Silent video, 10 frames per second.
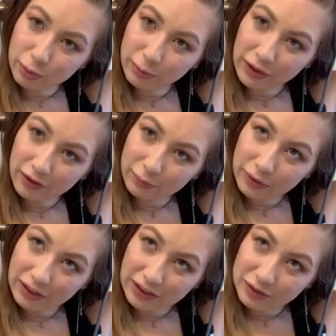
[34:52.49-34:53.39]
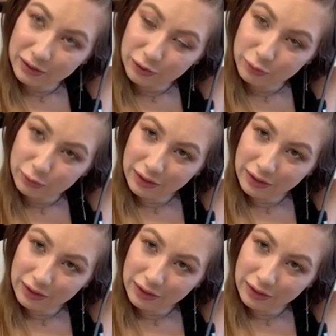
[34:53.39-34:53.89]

I'm like, I didn't know you had a new